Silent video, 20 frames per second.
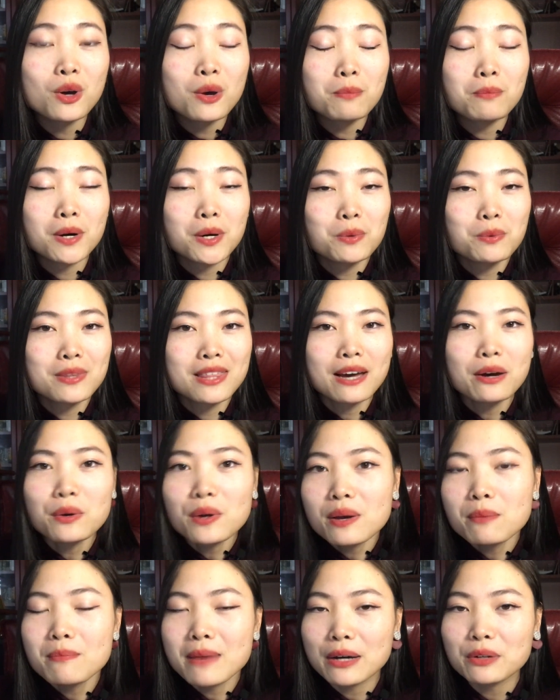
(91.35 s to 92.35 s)
but
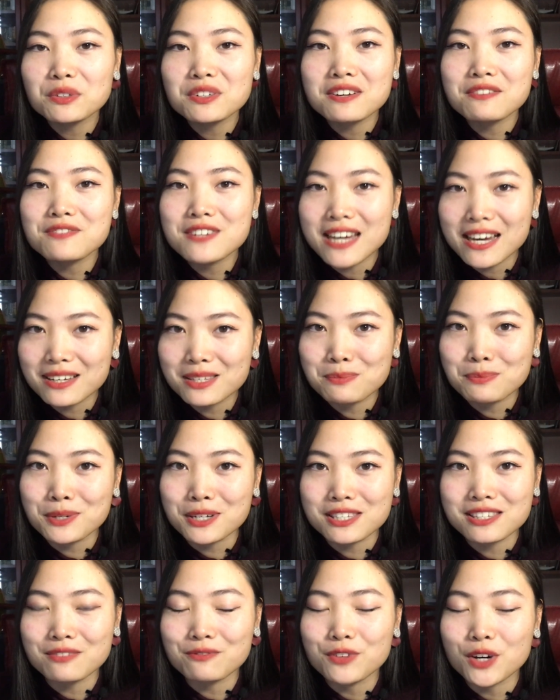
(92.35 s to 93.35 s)
without a mountain of
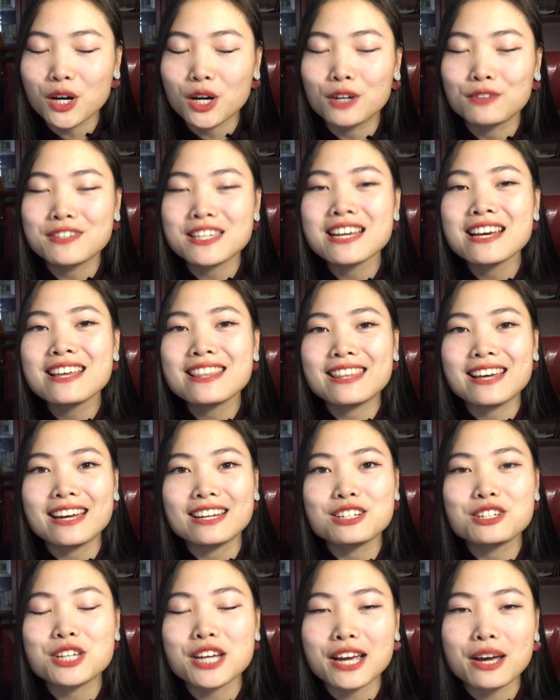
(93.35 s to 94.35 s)
textbooks involved,
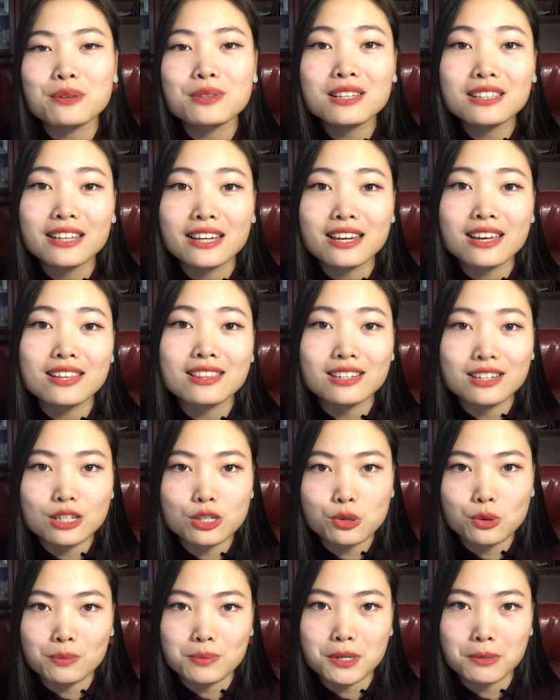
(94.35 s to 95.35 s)
then check out the link in the
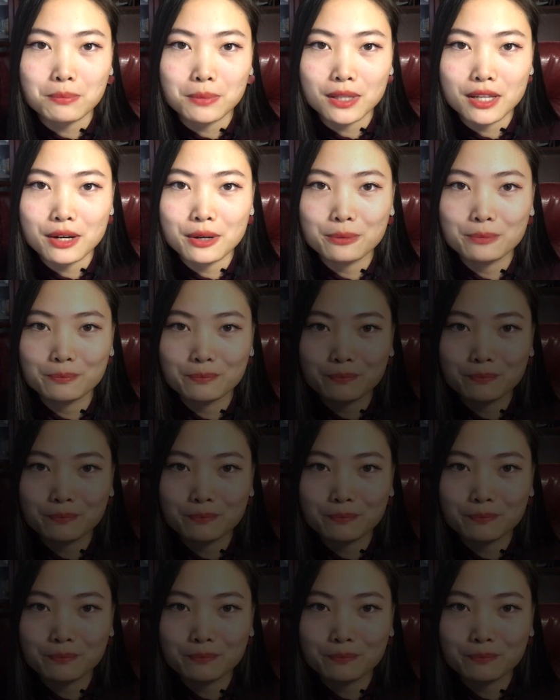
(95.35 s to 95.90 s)
description below.